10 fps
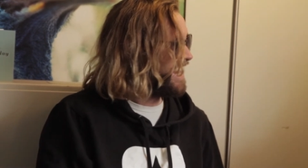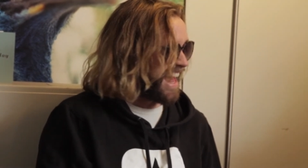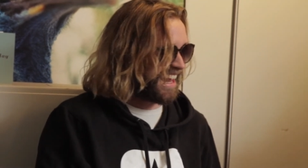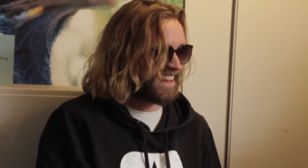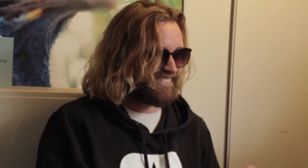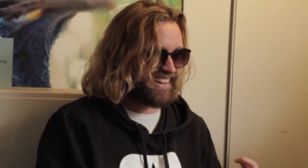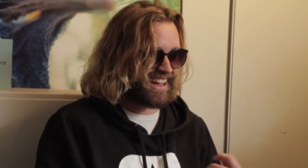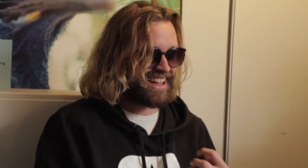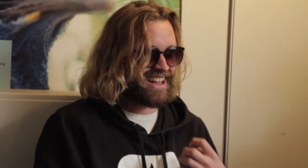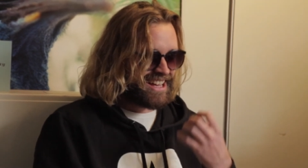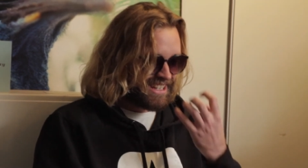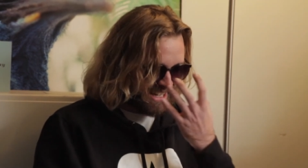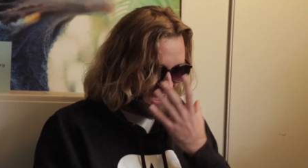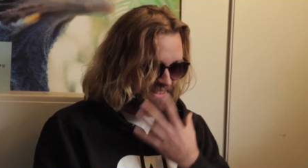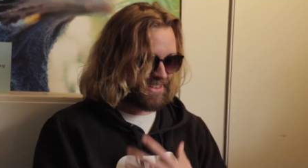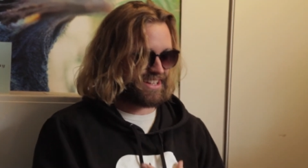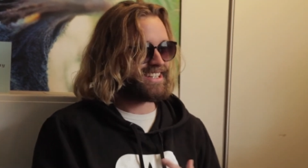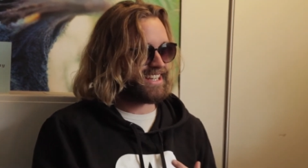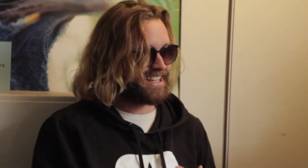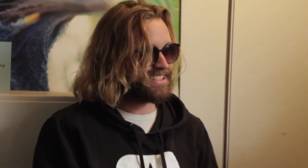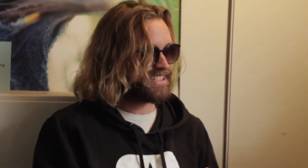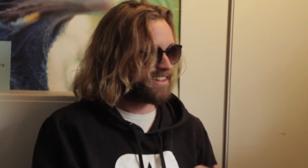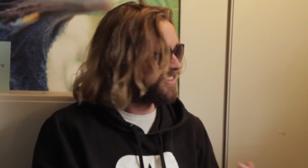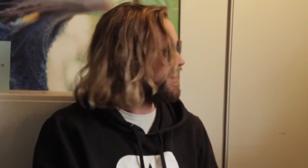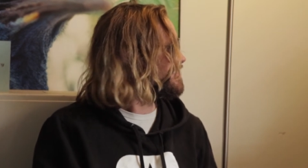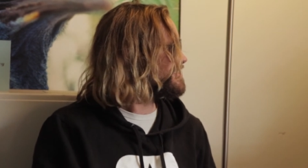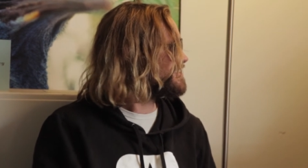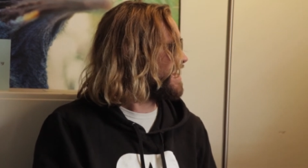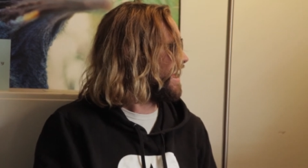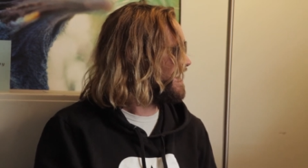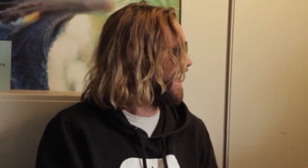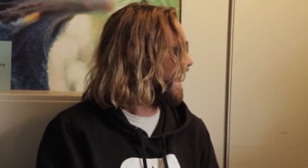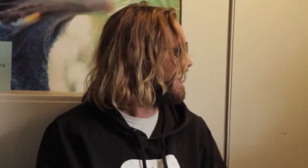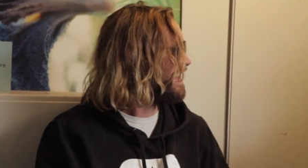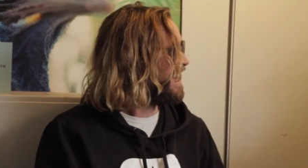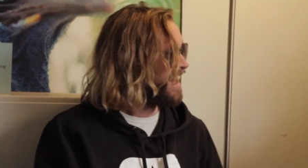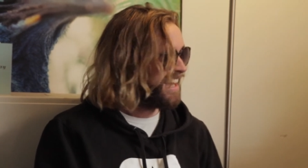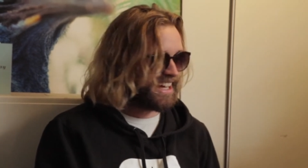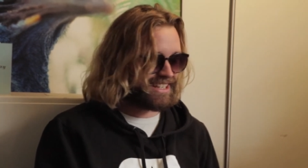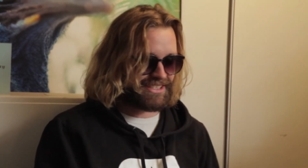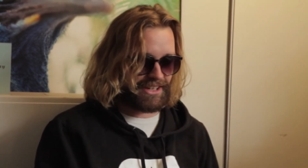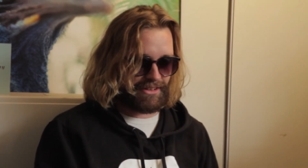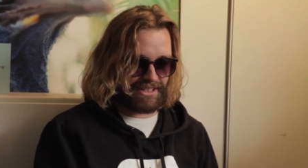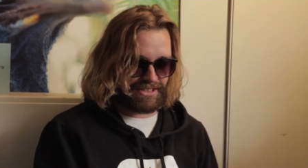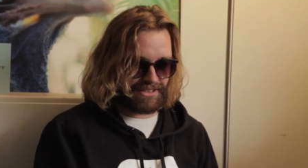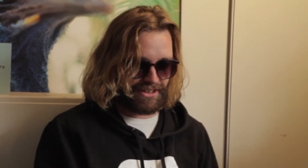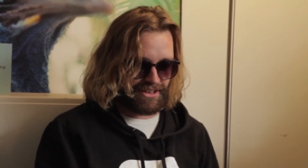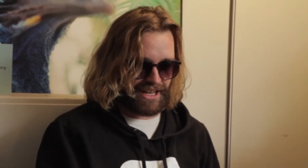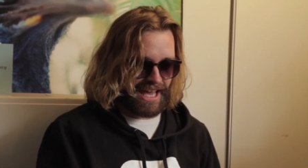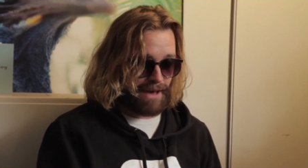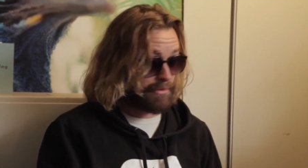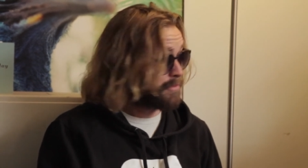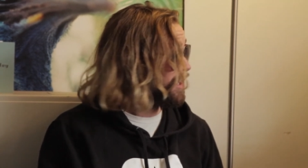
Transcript: an alleyway, covered in someone else's chunder. Yeah. And so I just got in a cab and